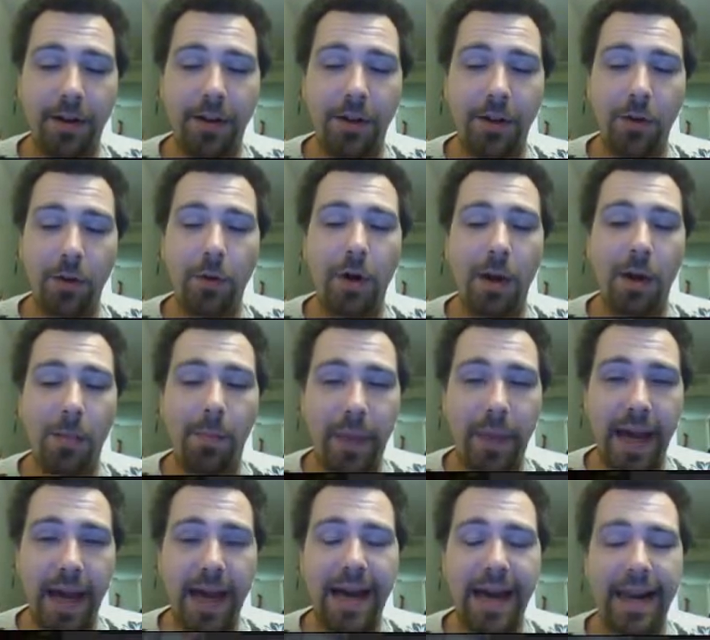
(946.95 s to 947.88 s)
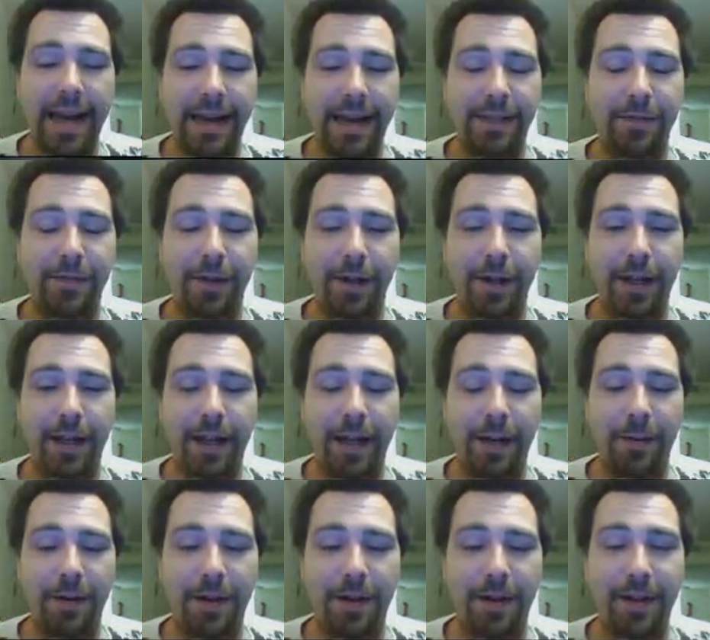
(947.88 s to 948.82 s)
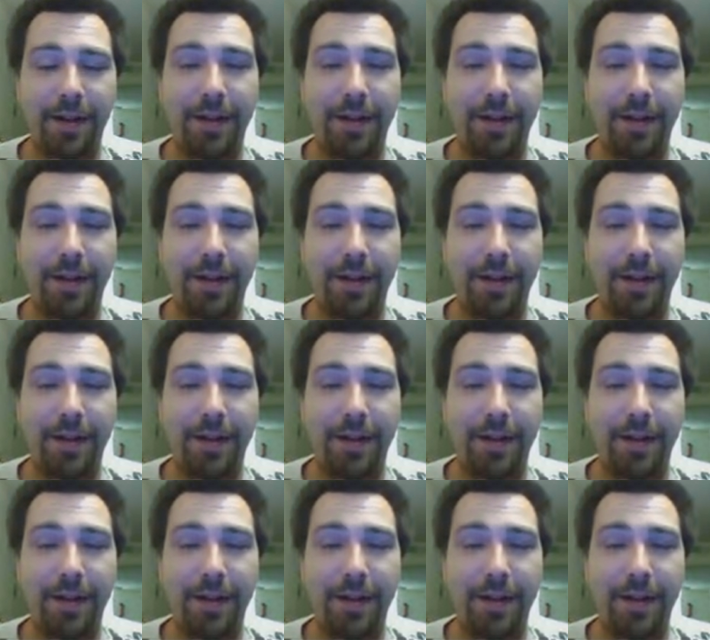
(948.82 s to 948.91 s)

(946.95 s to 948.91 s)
You are a badass fucking hammer.